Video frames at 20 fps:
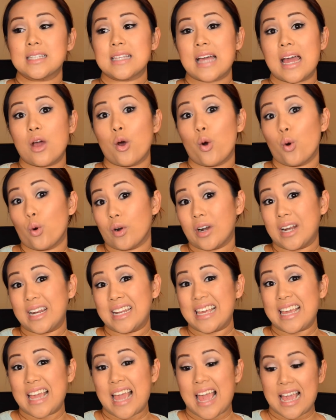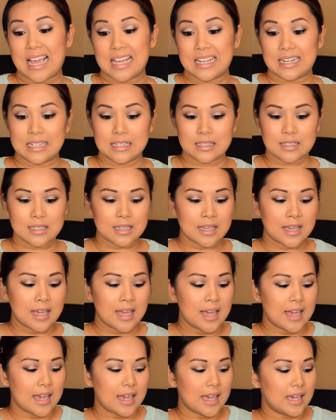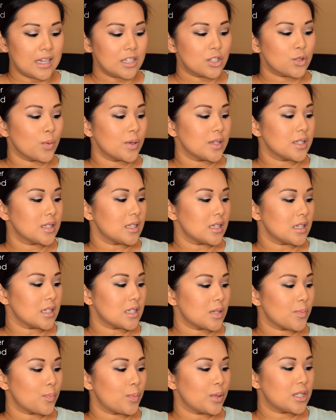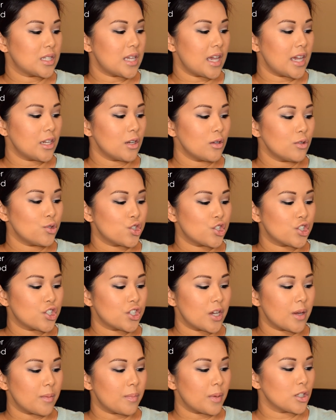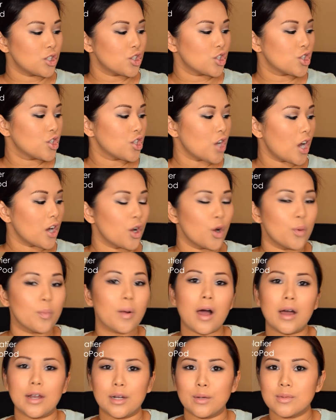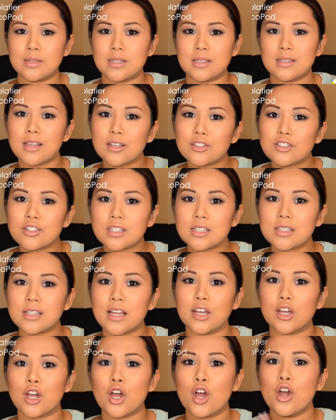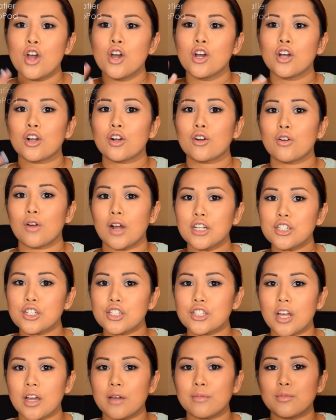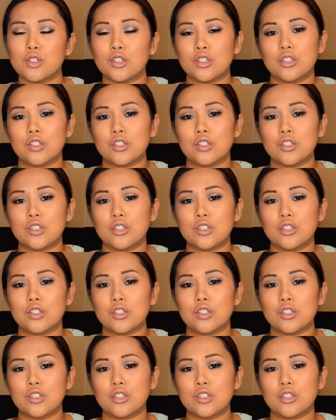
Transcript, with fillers: I already ate it. It was this potato chip choco pod. It was essentially like crushed up